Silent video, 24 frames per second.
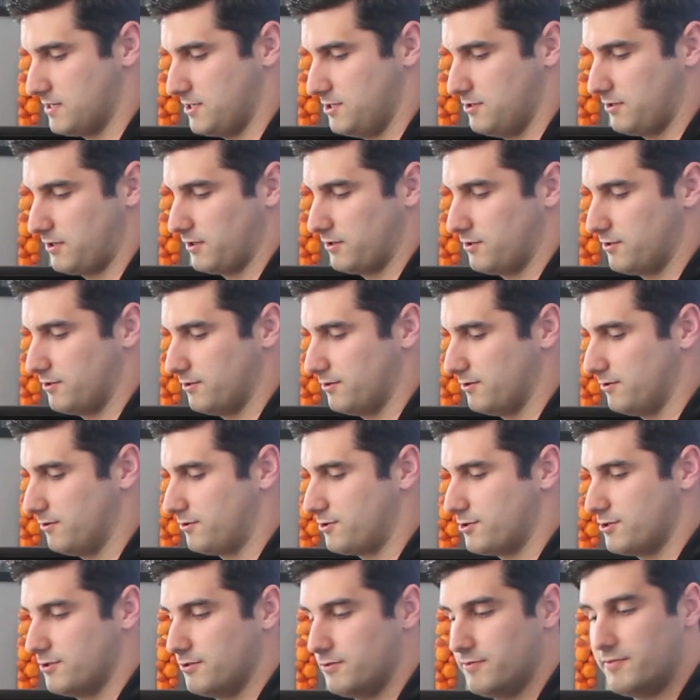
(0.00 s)
is that you could
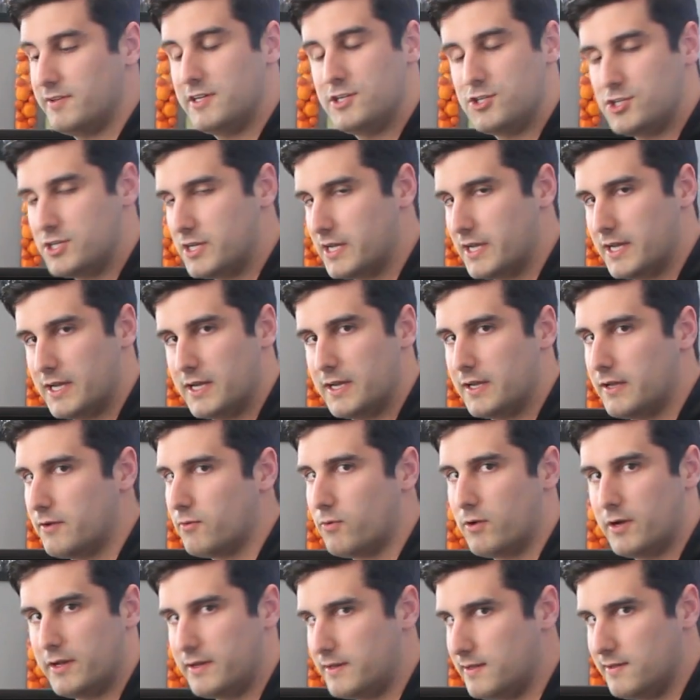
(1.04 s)
do two
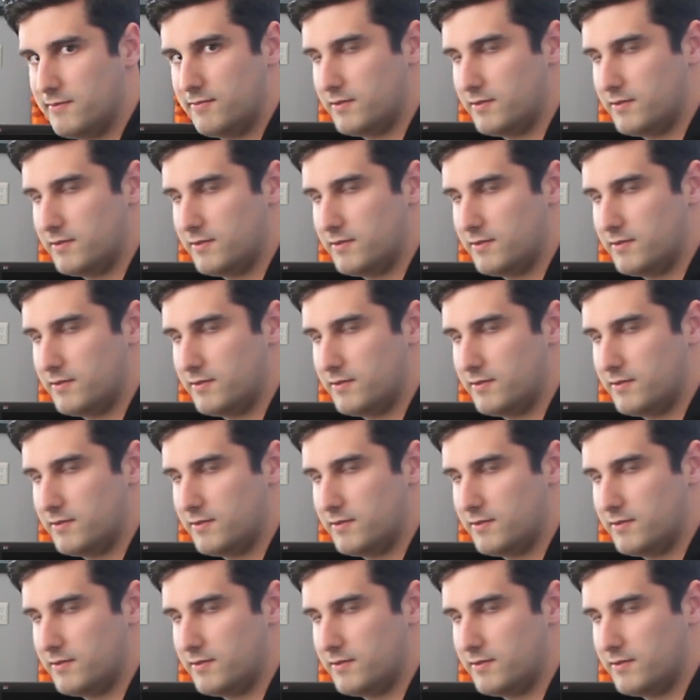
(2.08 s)
VGA, one